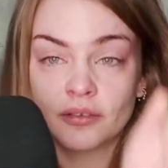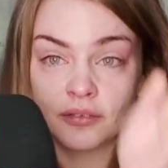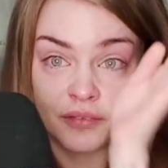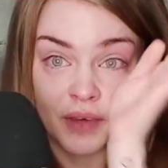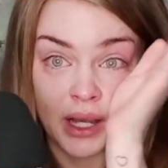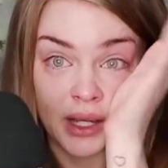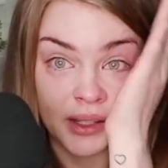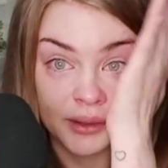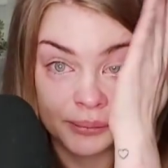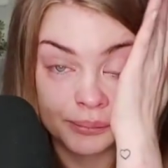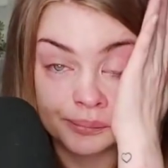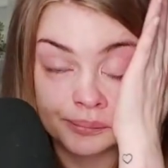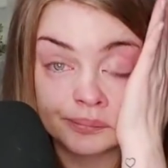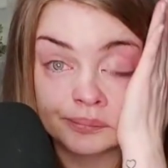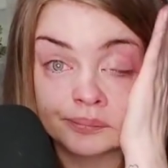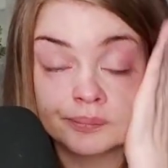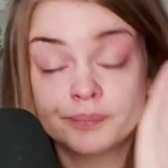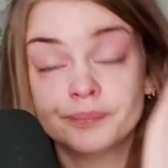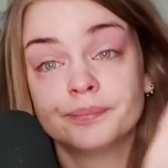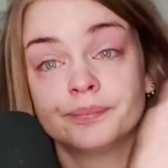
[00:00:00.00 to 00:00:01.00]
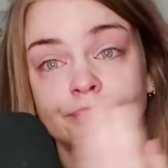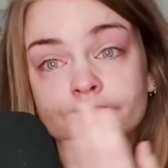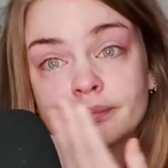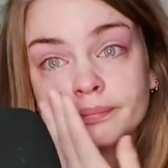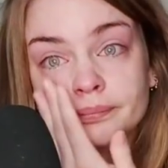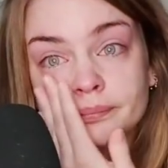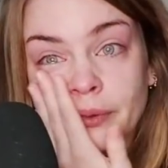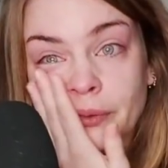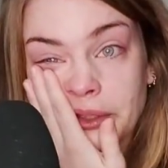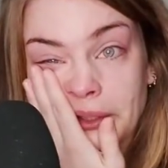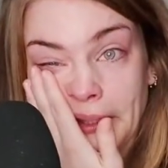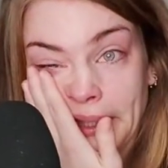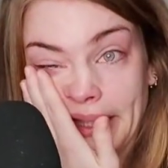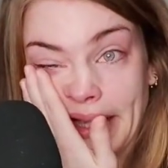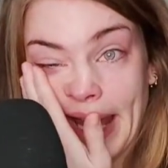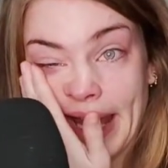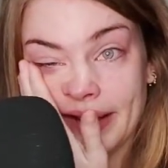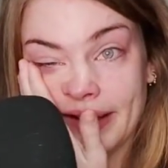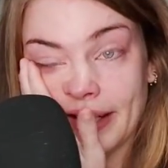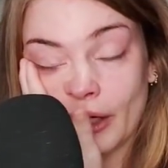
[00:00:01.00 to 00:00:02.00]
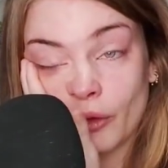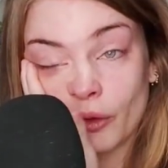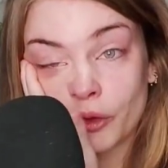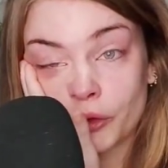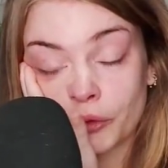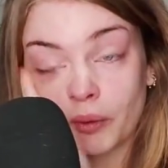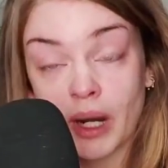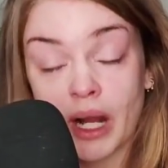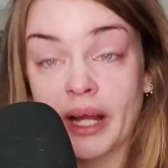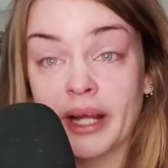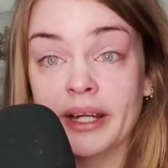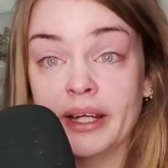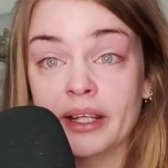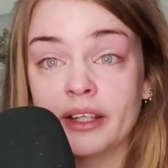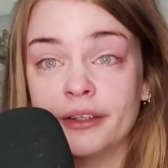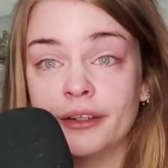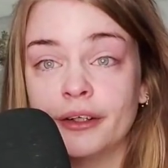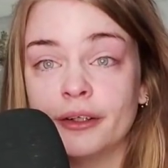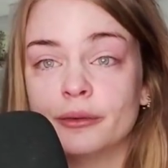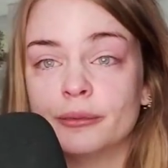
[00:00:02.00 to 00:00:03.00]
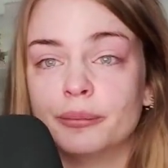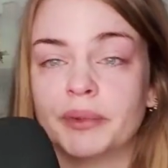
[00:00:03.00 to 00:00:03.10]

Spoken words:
fuck. I wish I could edit out crying,